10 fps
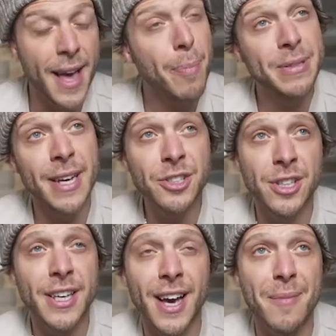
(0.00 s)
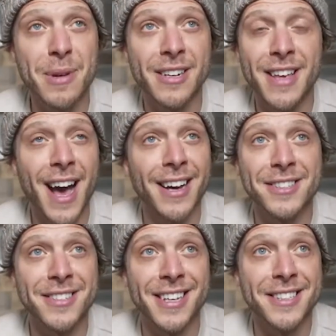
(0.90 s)
Yeah, potentially. I mean, yeah,
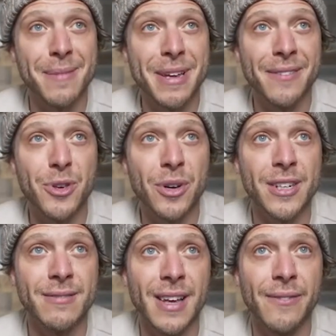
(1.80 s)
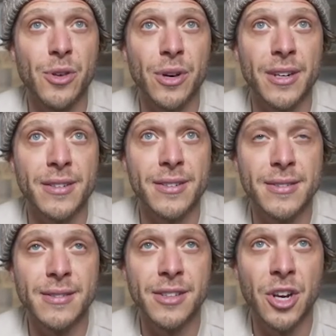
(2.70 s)
it's it's. I mean, if you can if you can
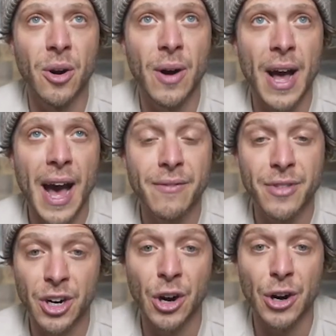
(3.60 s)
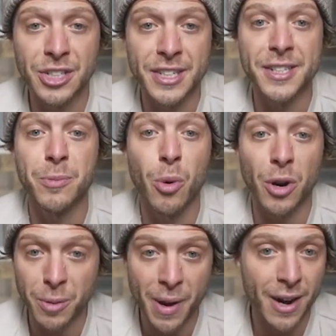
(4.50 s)
you know have the courage to
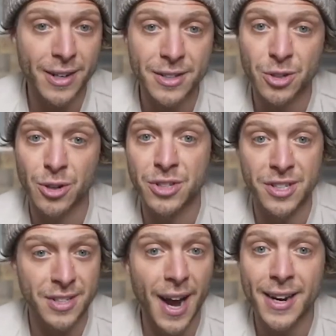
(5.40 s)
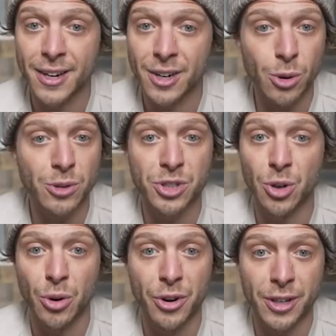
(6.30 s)
disappoint your parents or society or
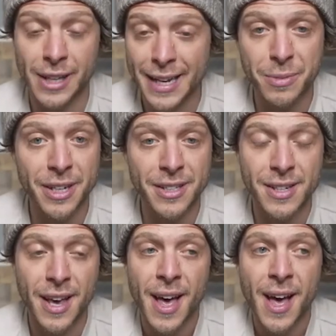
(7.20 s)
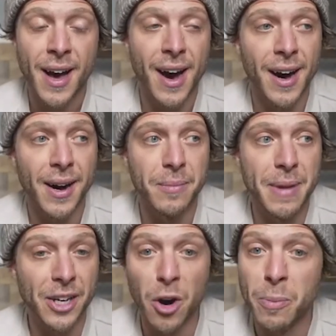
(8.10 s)
culture or your classmates,
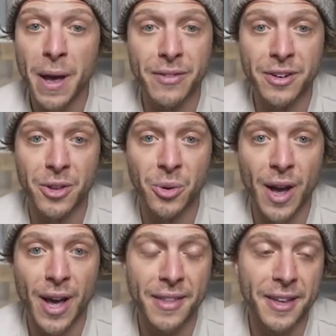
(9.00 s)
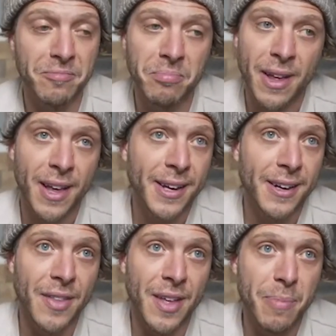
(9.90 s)
um, and go pave another way, then
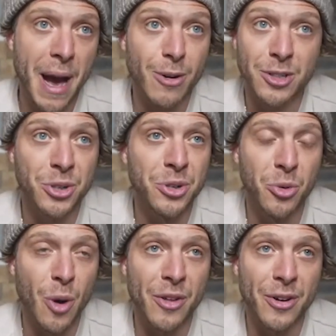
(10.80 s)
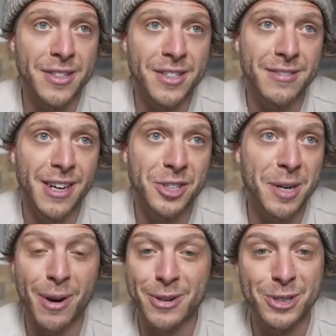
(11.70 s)
then power to you. Whether it's a
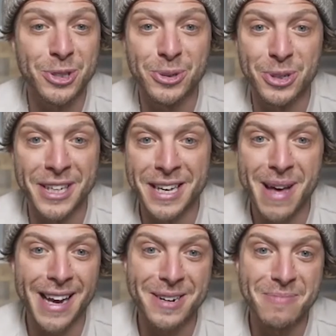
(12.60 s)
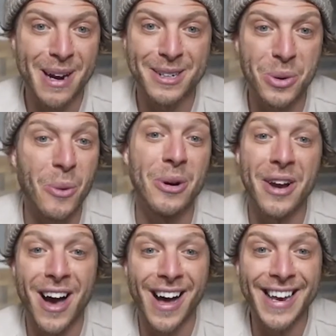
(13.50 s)
chip on your shoulder to get back at your parents or
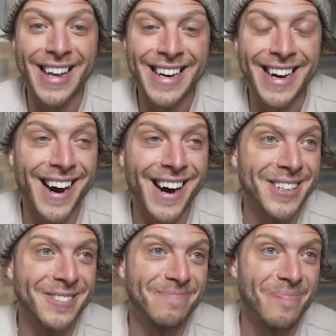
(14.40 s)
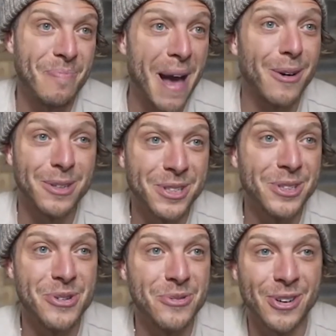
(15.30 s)
not, um, power to
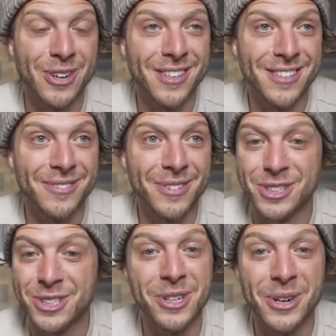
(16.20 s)
you for for just